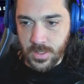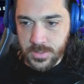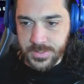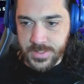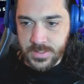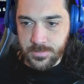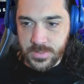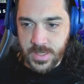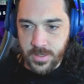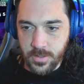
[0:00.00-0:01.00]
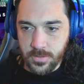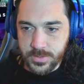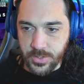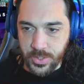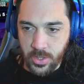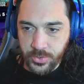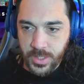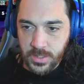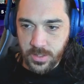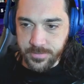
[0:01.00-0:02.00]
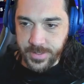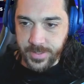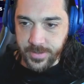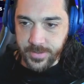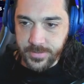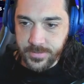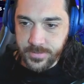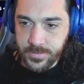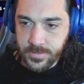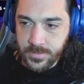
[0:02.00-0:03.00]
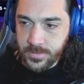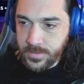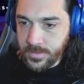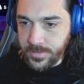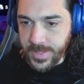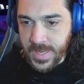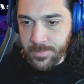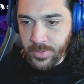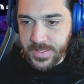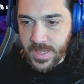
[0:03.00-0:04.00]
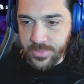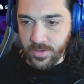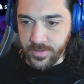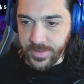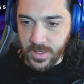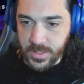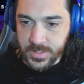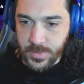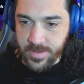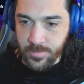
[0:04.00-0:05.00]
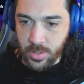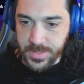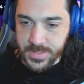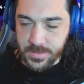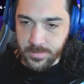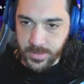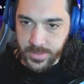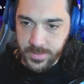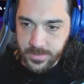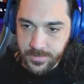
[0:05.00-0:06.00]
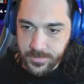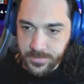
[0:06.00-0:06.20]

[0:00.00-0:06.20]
All systems go. So no null over here. They can't play death over there because we have Mobius in play.